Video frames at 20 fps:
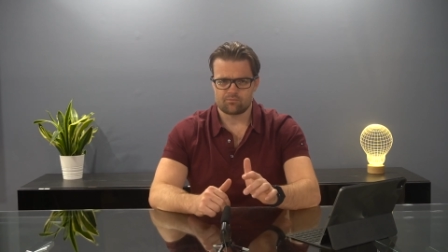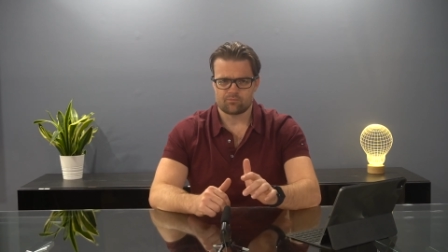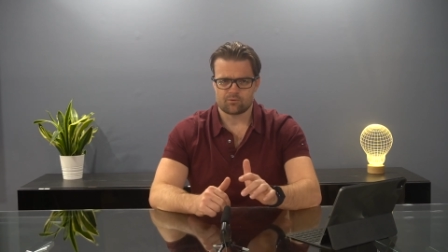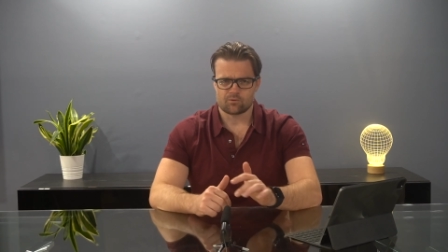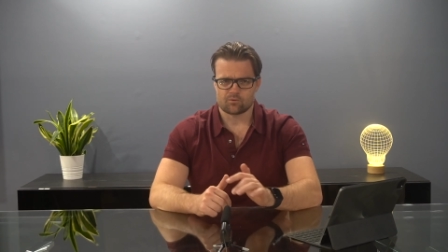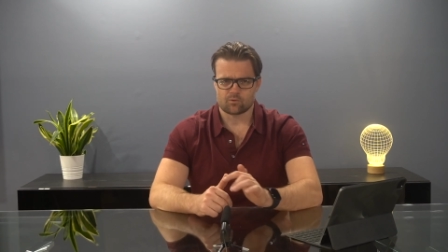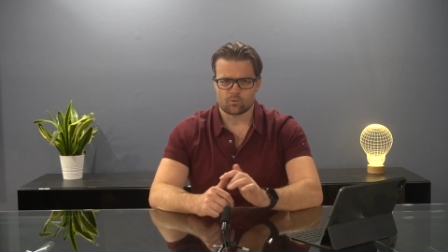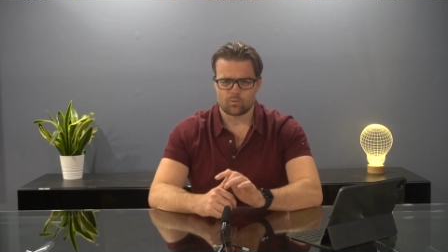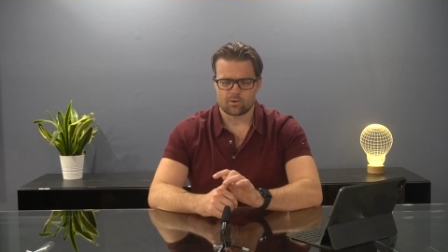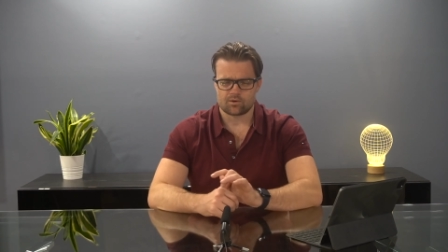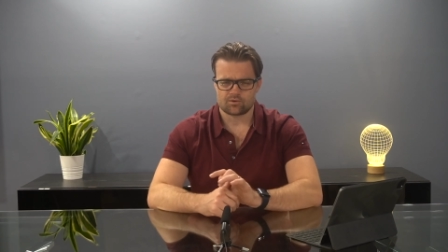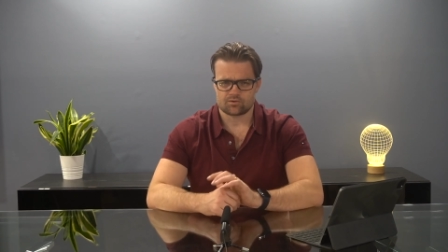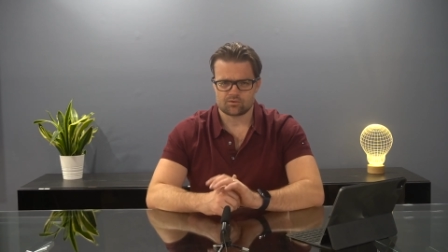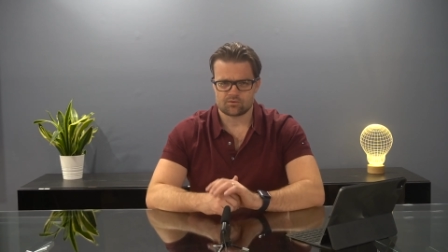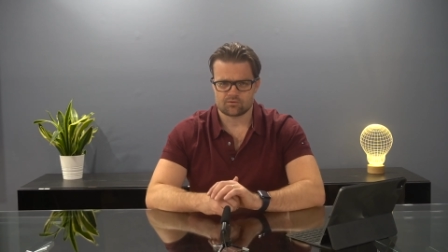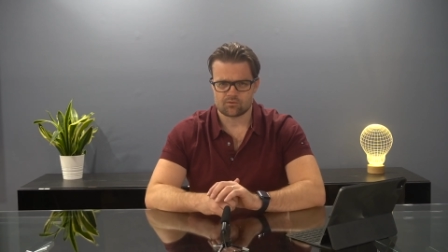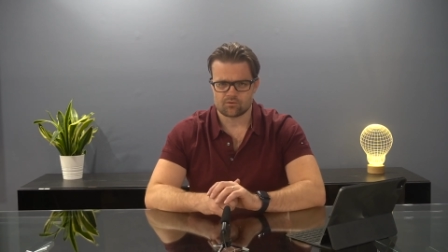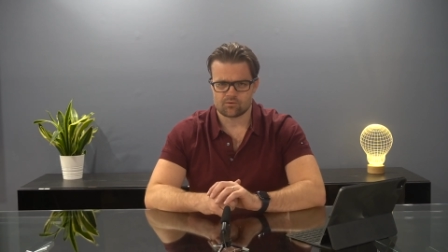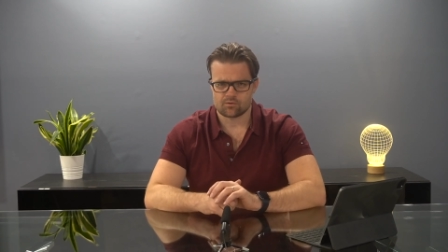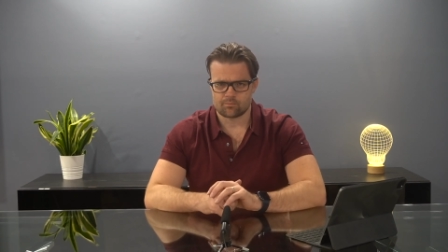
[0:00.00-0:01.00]
further
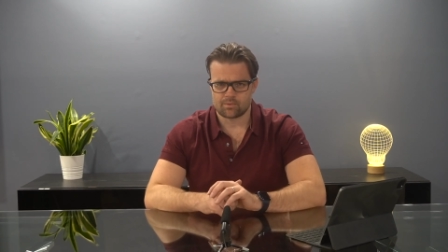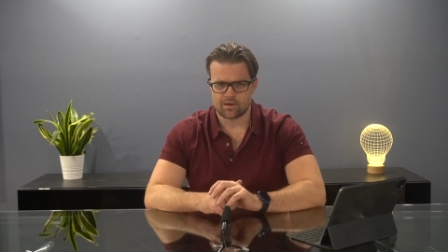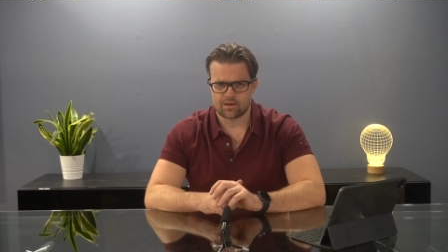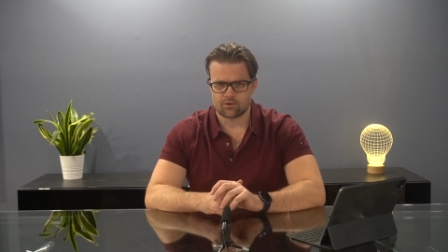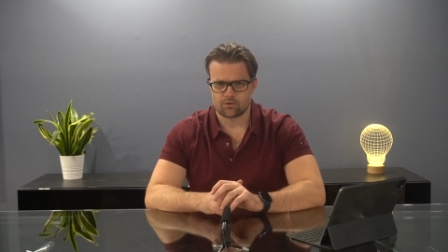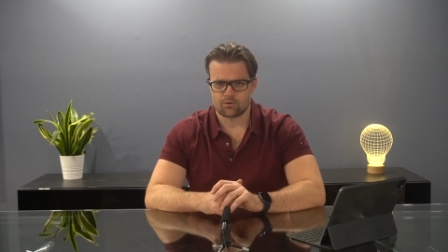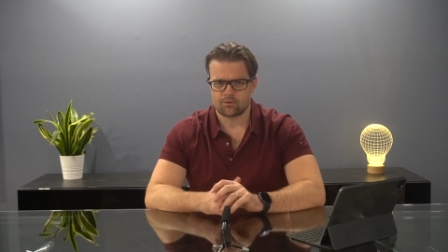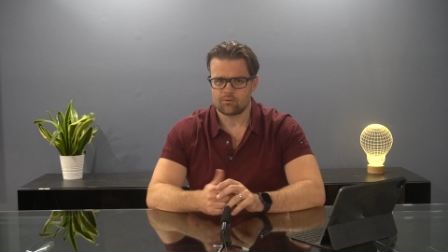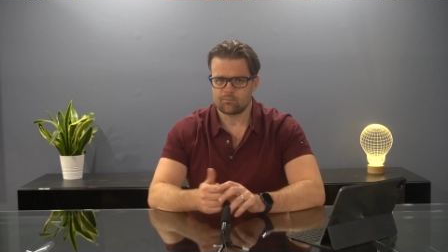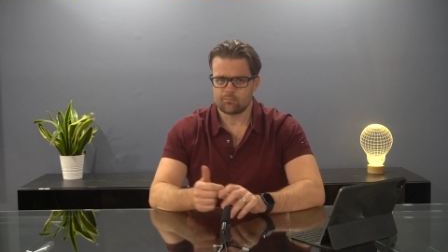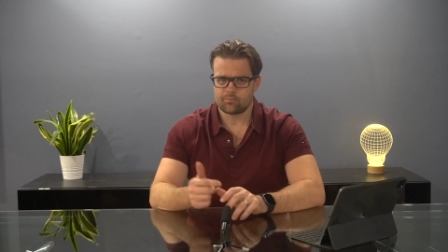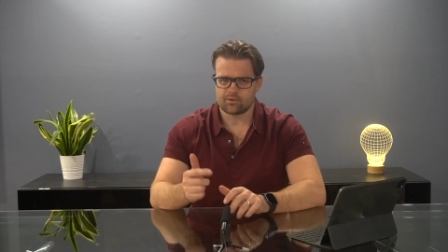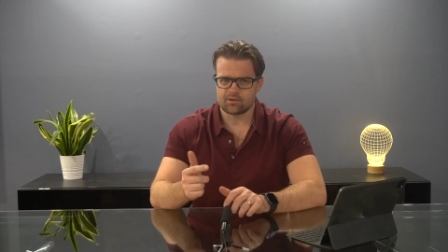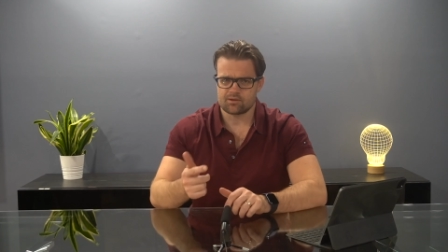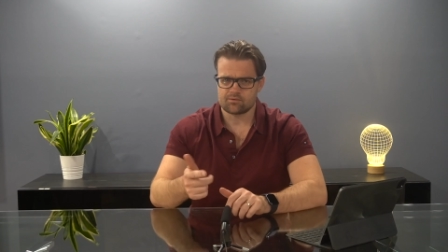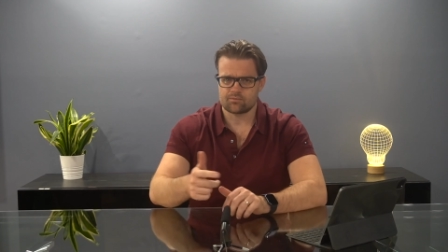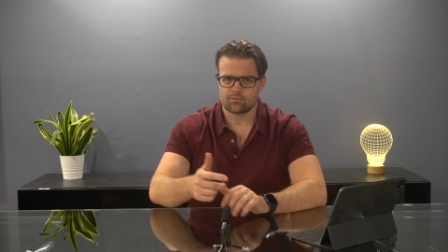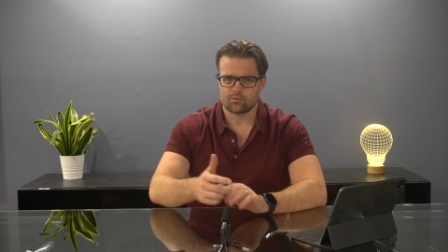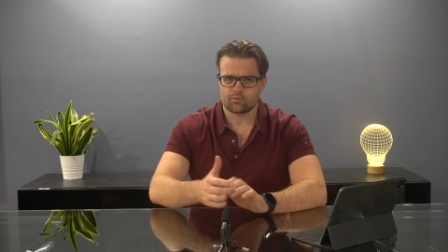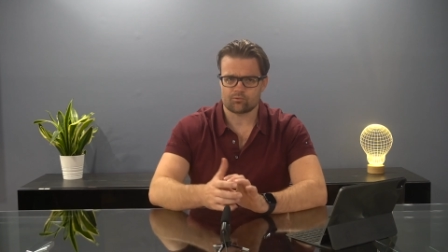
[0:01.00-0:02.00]
questions on the matter,
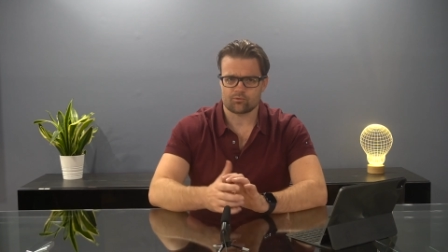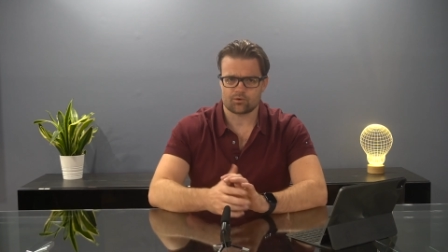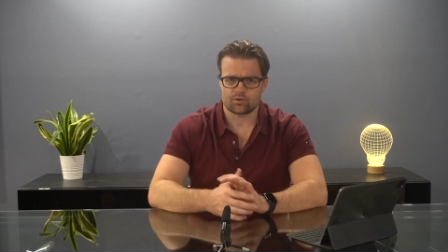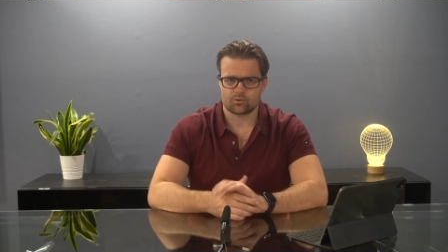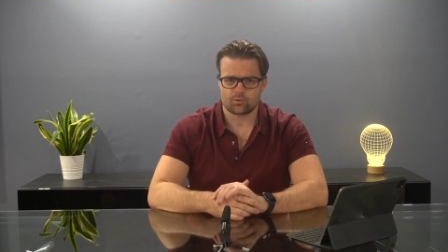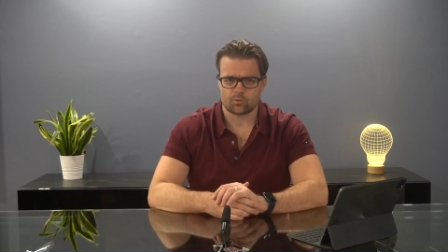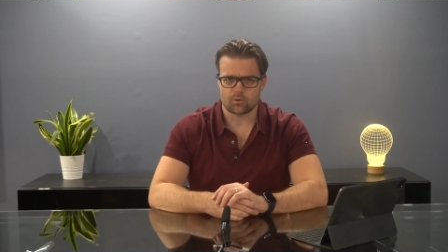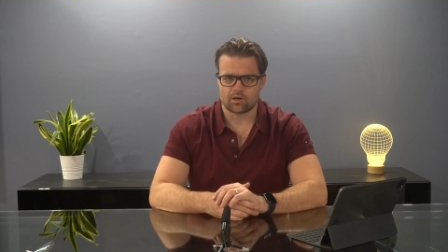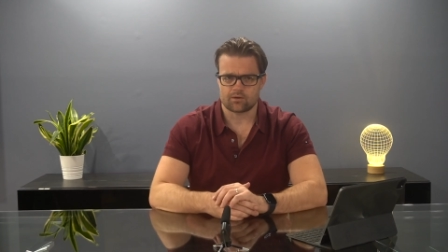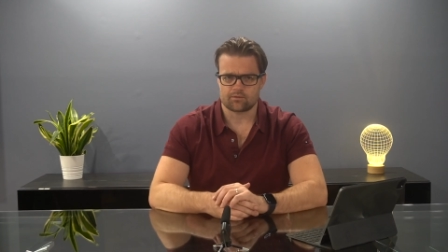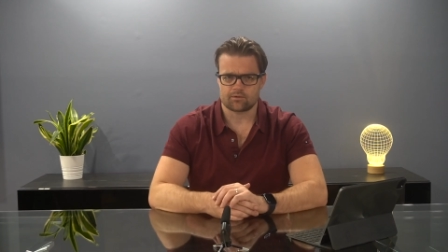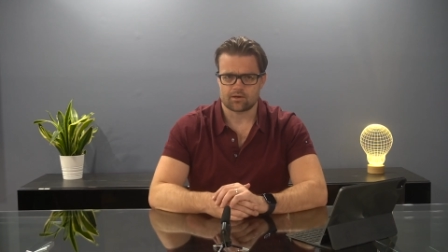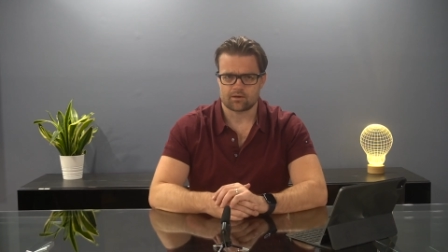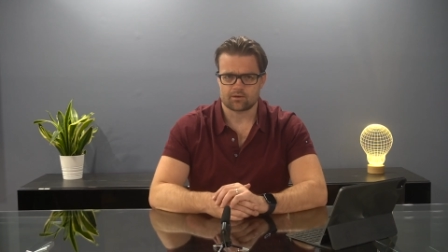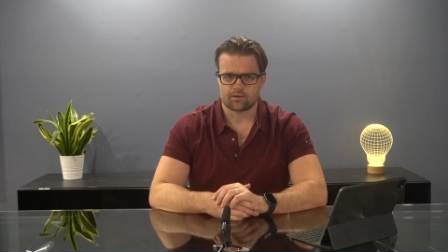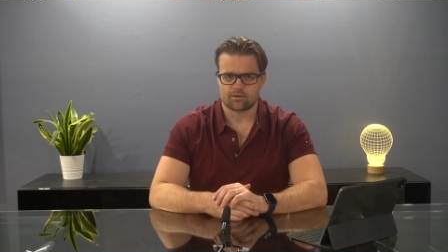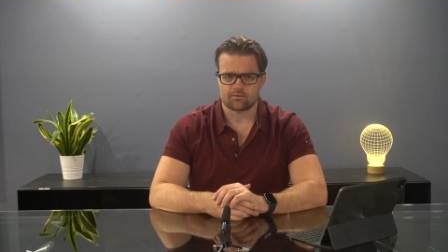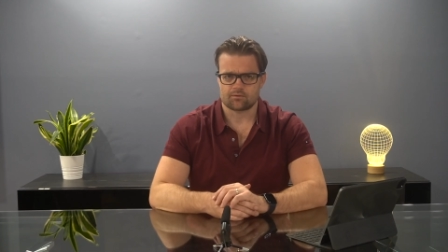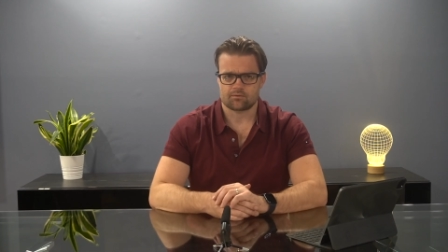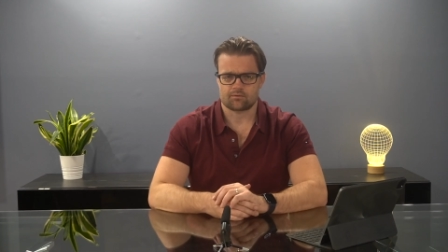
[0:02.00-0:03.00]
please feel free to
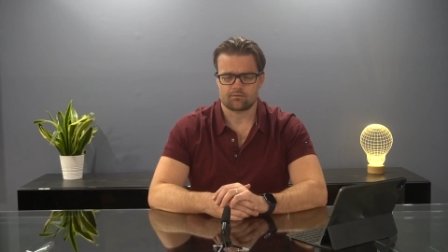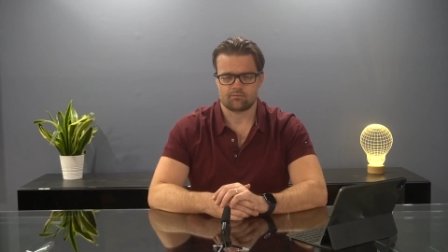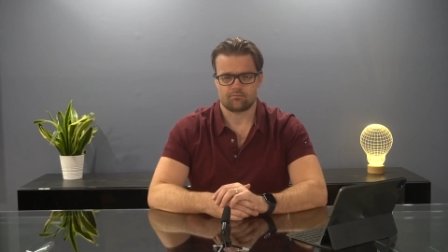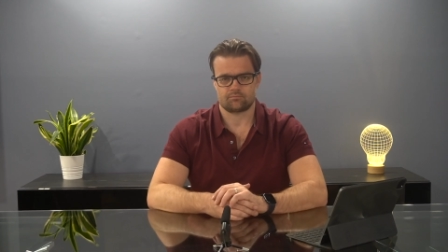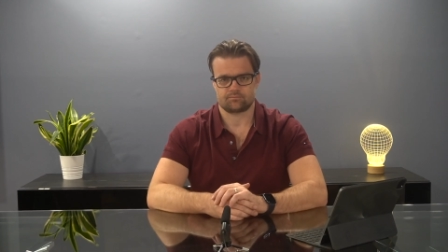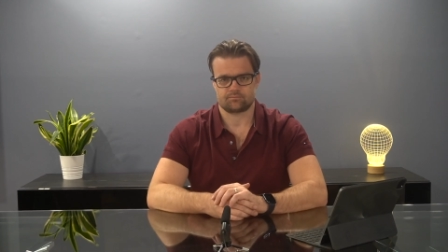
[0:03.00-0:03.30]
contact us.